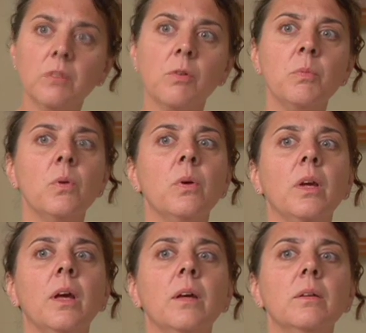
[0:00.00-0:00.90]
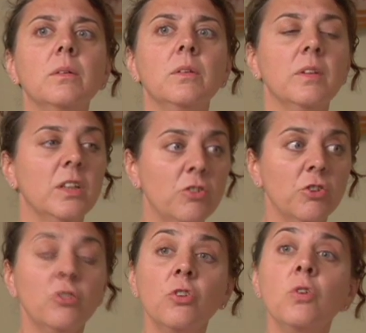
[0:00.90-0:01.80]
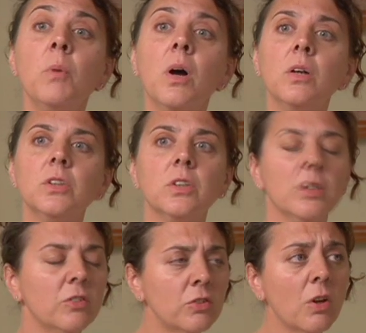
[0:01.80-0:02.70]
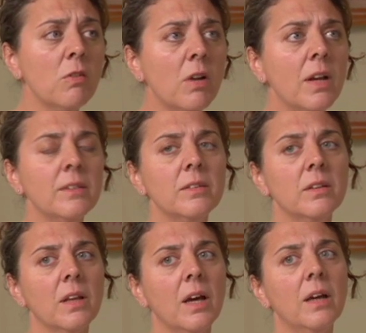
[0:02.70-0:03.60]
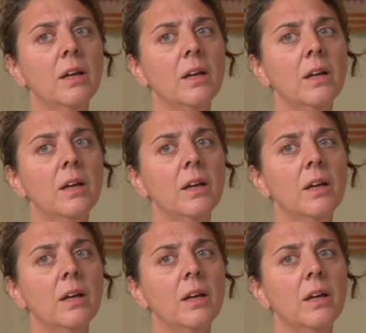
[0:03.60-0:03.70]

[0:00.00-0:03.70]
from doing it. He said, it's just too much, and I so related to that.